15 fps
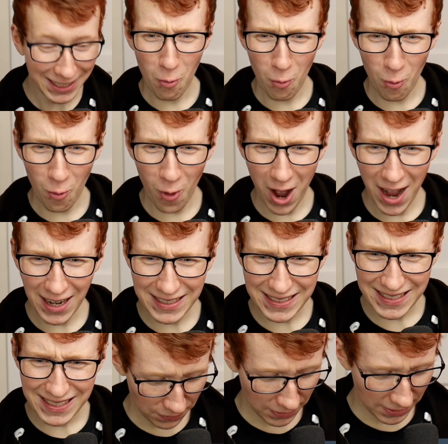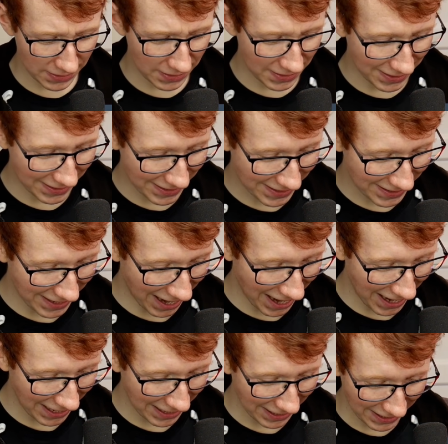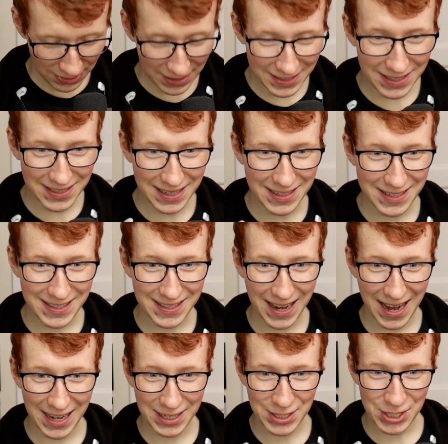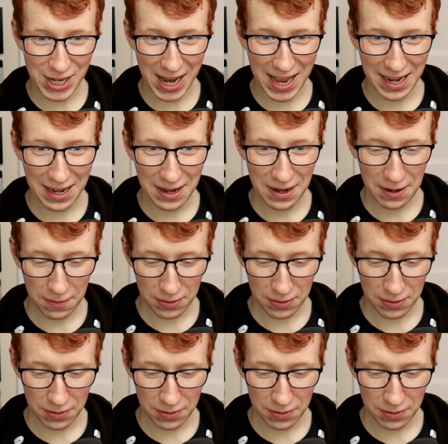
What? This is insane. This is insane, chat.